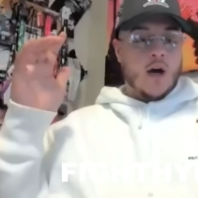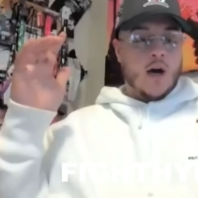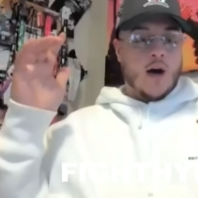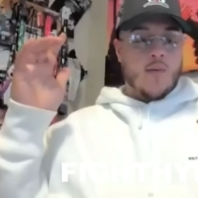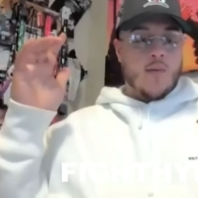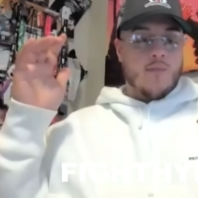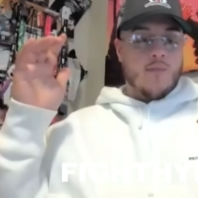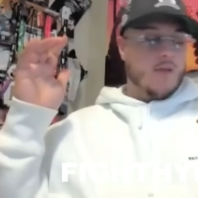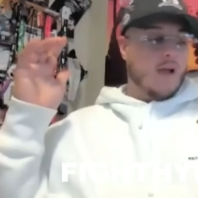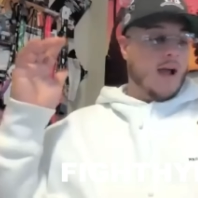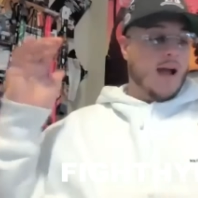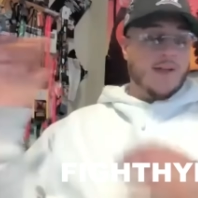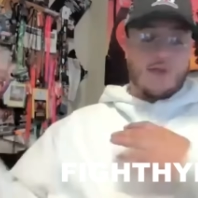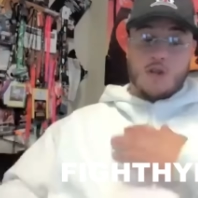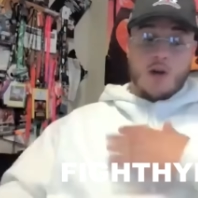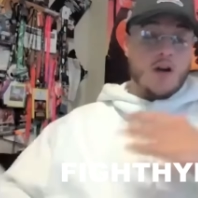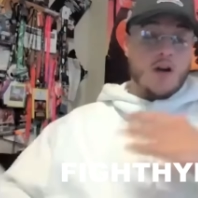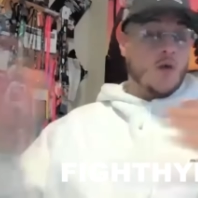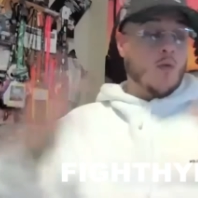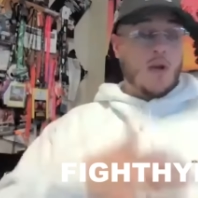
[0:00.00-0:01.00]
Um,
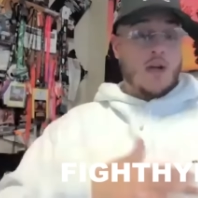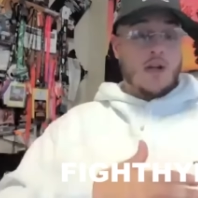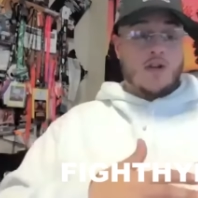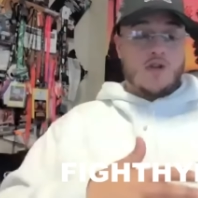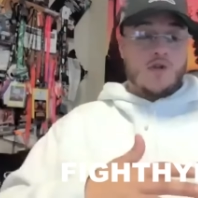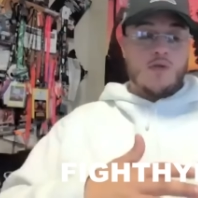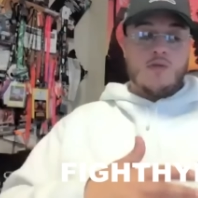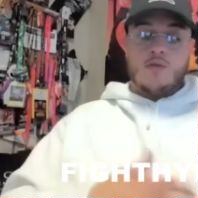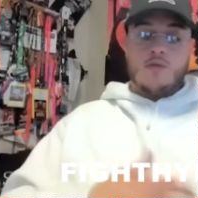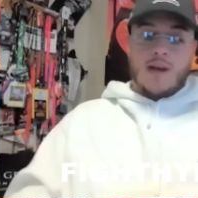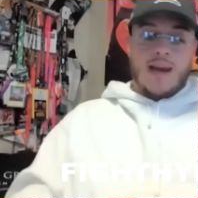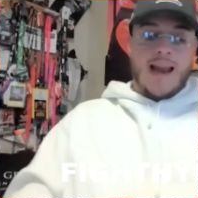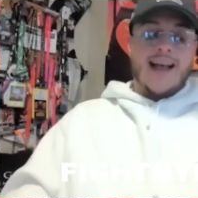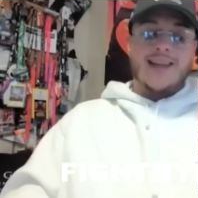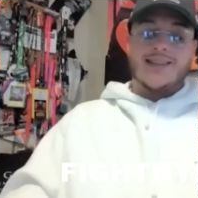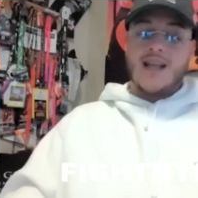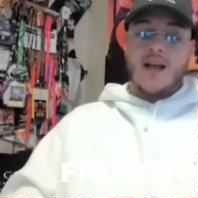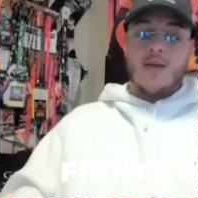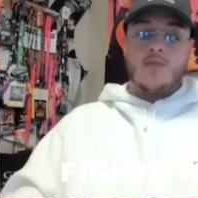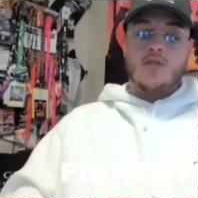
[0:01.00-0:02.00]
31 and 2,
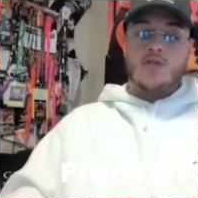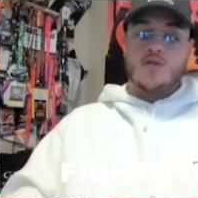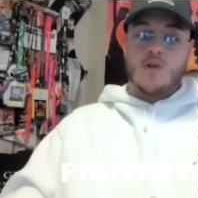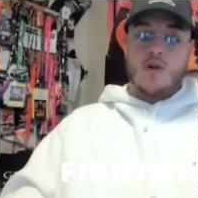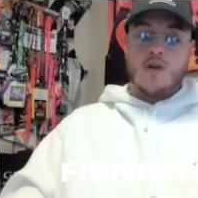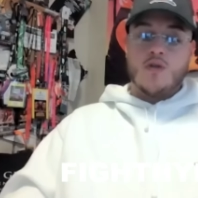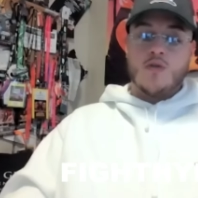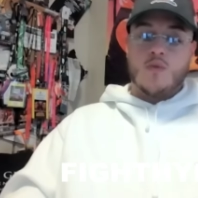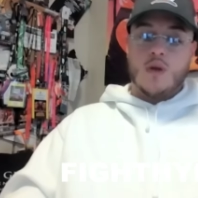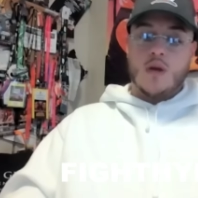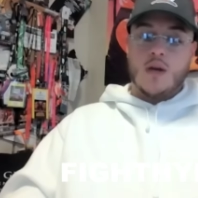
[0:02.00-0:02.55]
last time we saw you